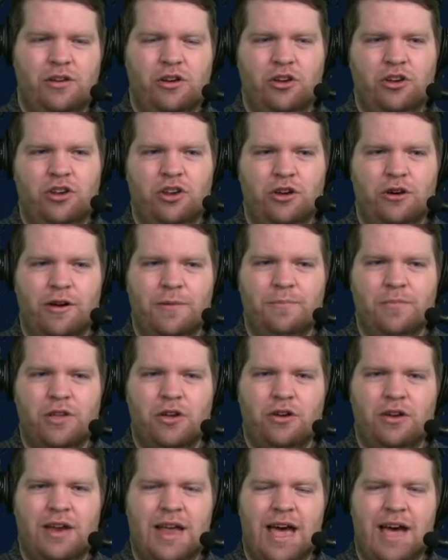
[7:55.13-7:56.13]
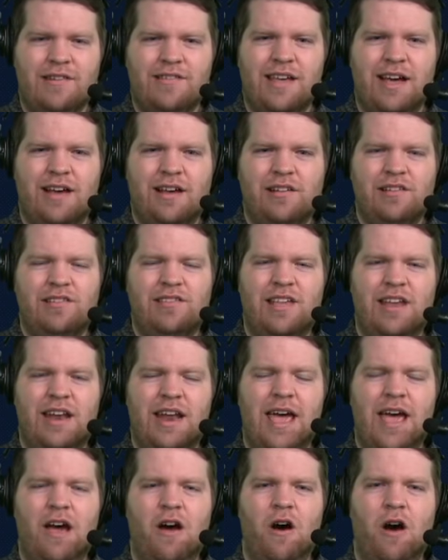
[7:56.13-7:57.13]
Couldn't do it. Couldn't hashtag
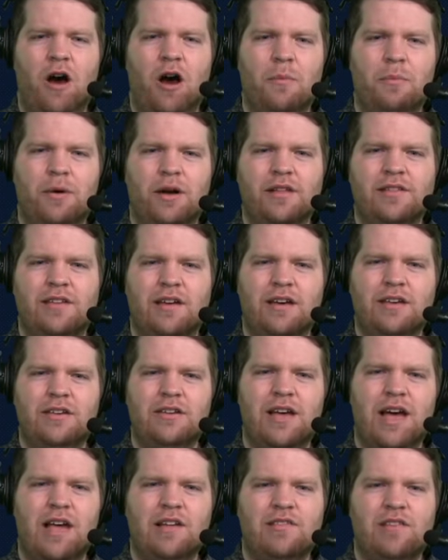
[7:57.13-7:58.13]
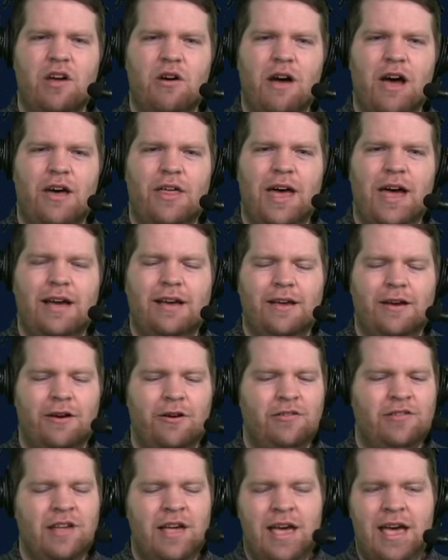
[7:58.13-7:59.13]
extend AR, but you guys know how that
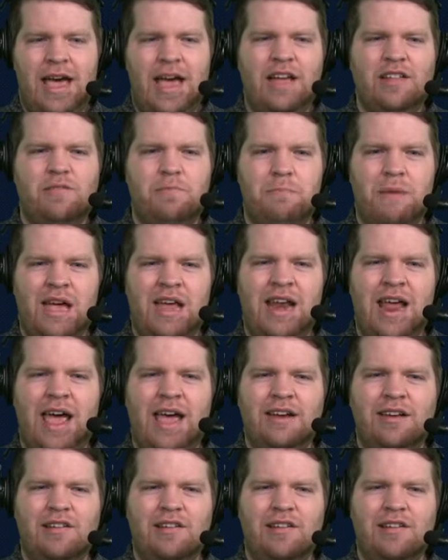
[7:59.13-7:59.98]
goes. It's been a